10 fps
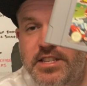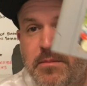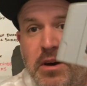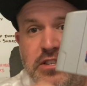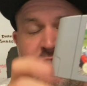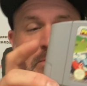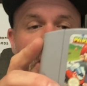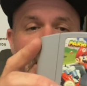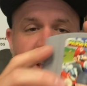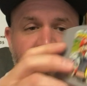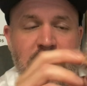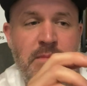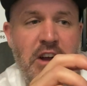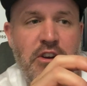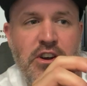are buzzing to play it. They love
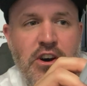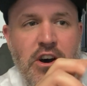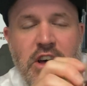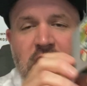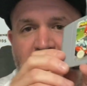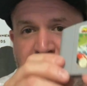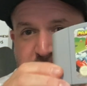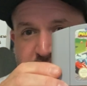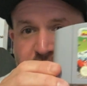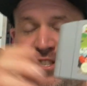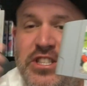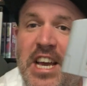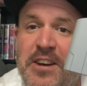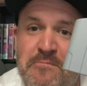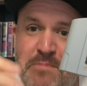Mario Kart. And it'd be nice to
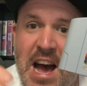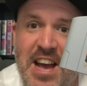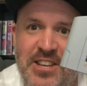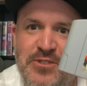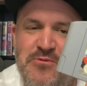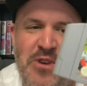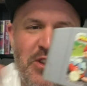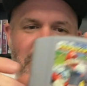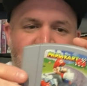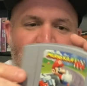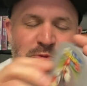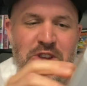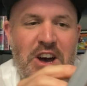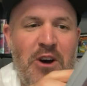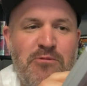take them back to one of the old
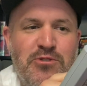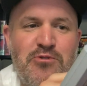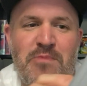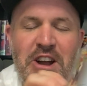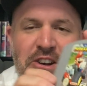school Mario